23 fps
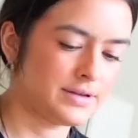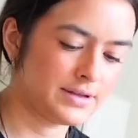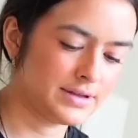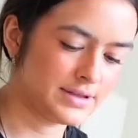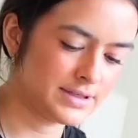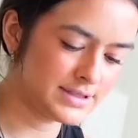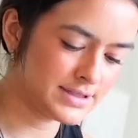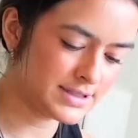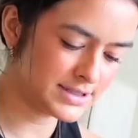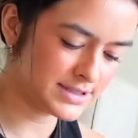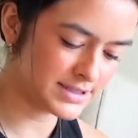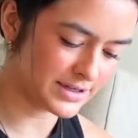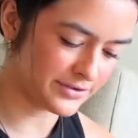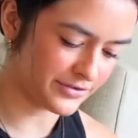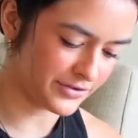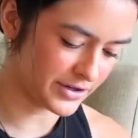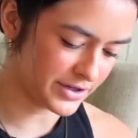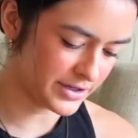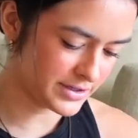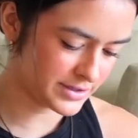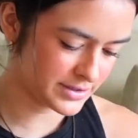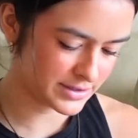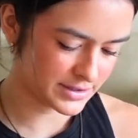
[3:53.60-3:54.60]
This is
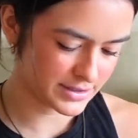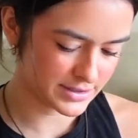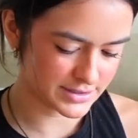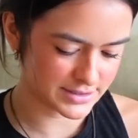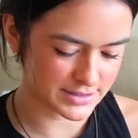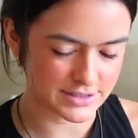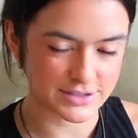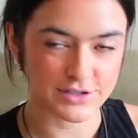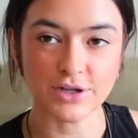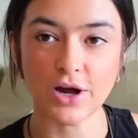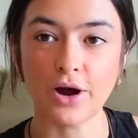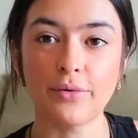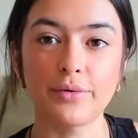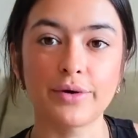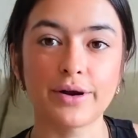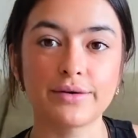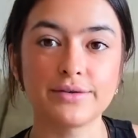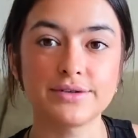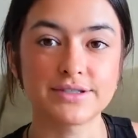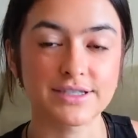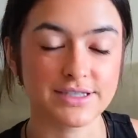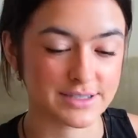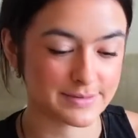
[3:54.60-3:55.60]
different. This is not what I
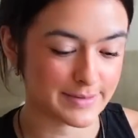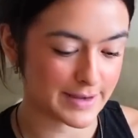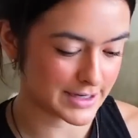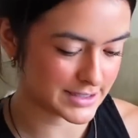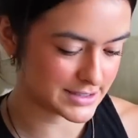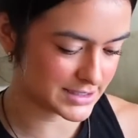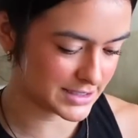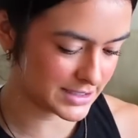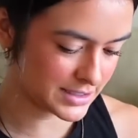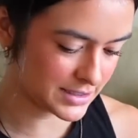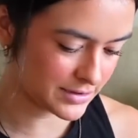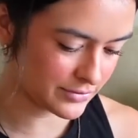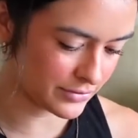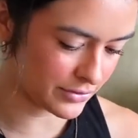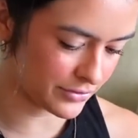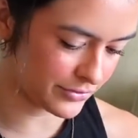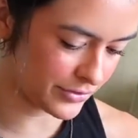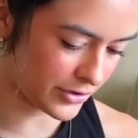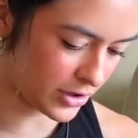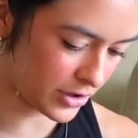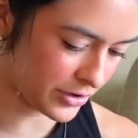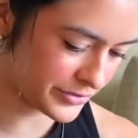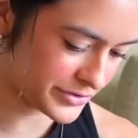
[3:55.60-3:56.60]
was expecting.
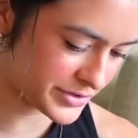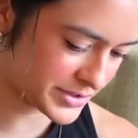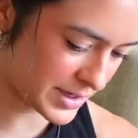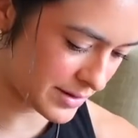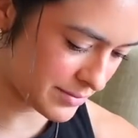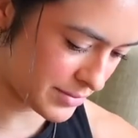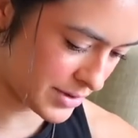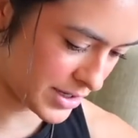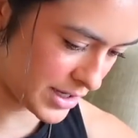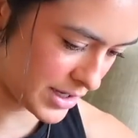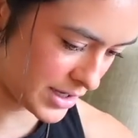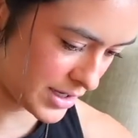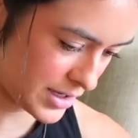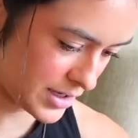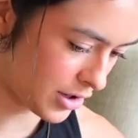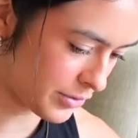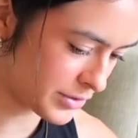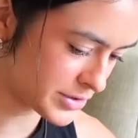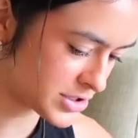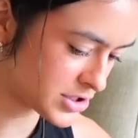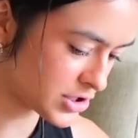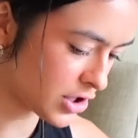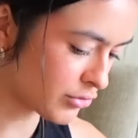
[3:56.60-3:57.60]
Revolve sent me,
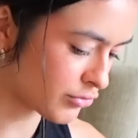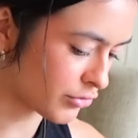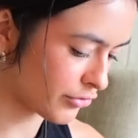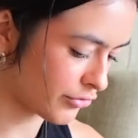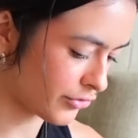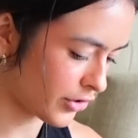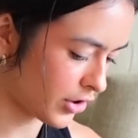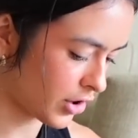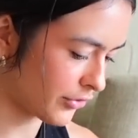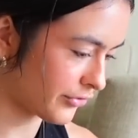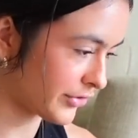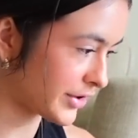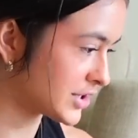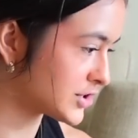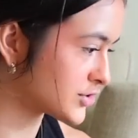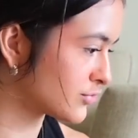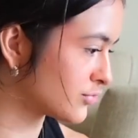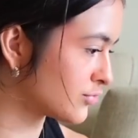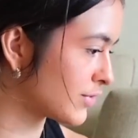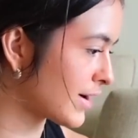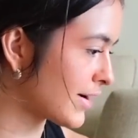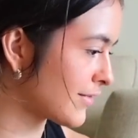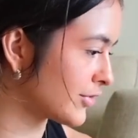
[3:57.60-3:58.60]
oh, it's not Revolve, it's
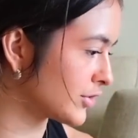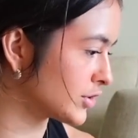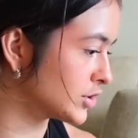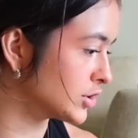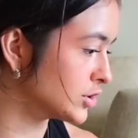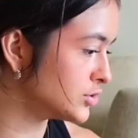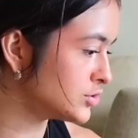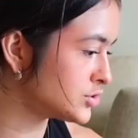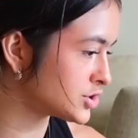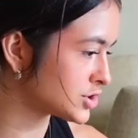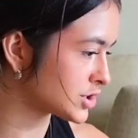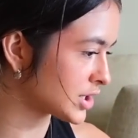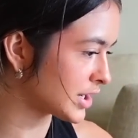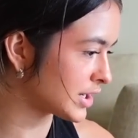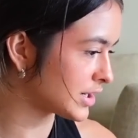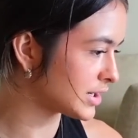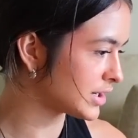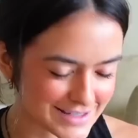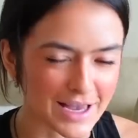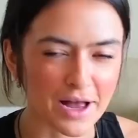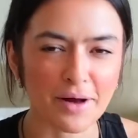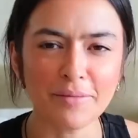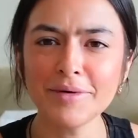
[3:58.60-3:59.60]

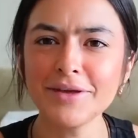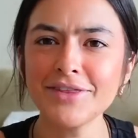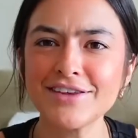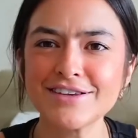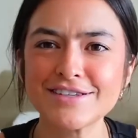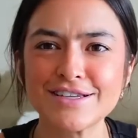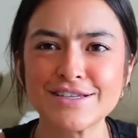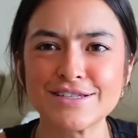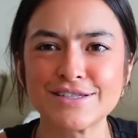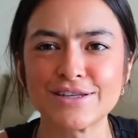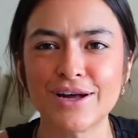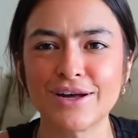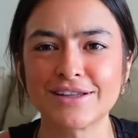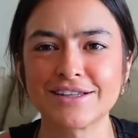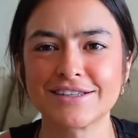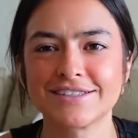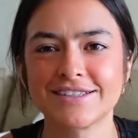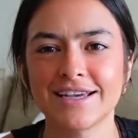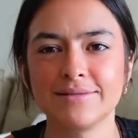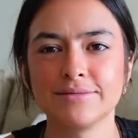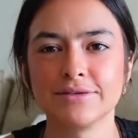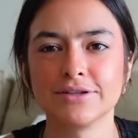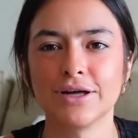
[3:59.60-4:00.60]
Revolution. Tell me this is not the
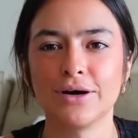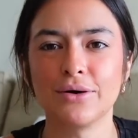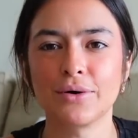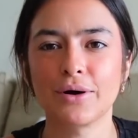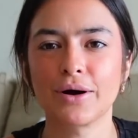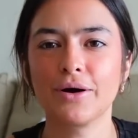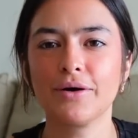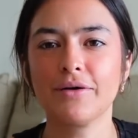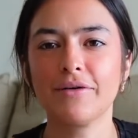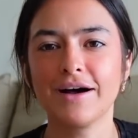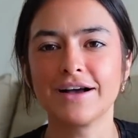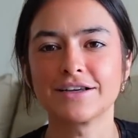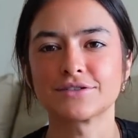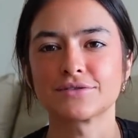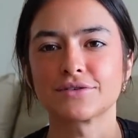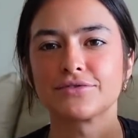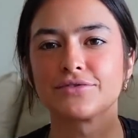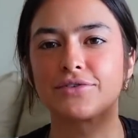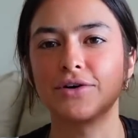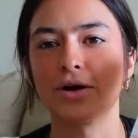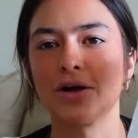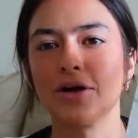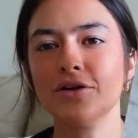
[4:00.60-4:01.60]
same logo as
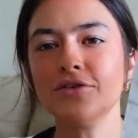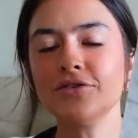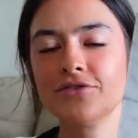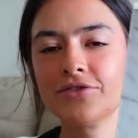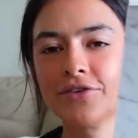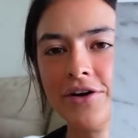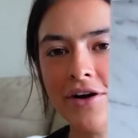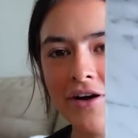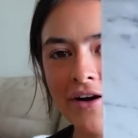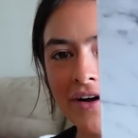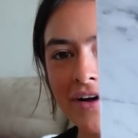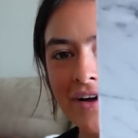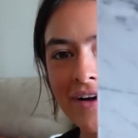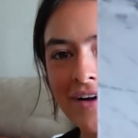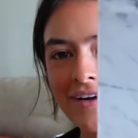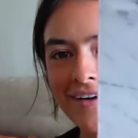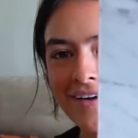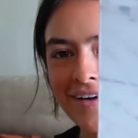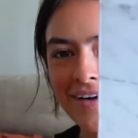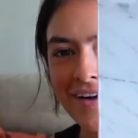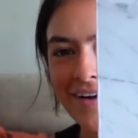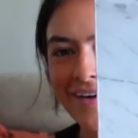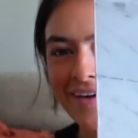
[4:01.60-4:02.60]
Revolve.
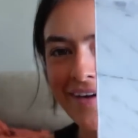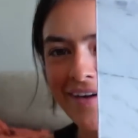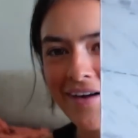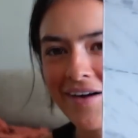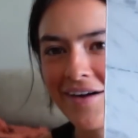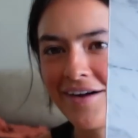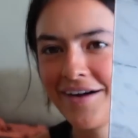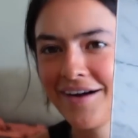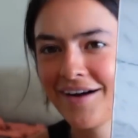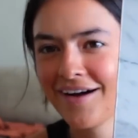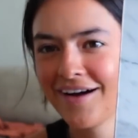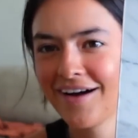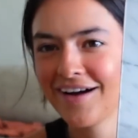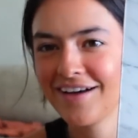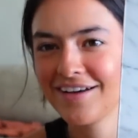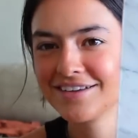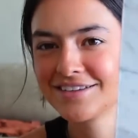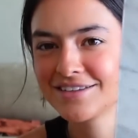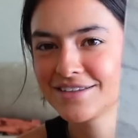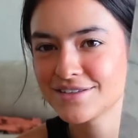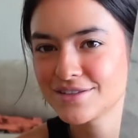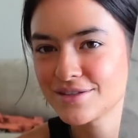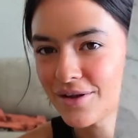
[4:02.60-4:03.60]

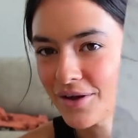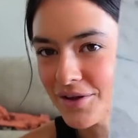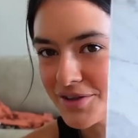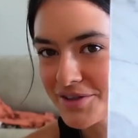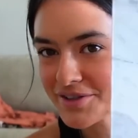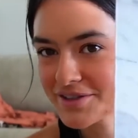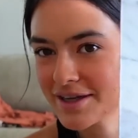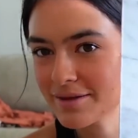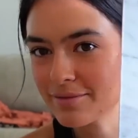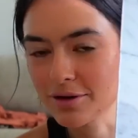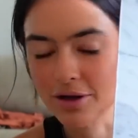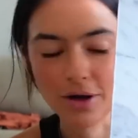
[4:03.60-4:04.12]
Is this not the same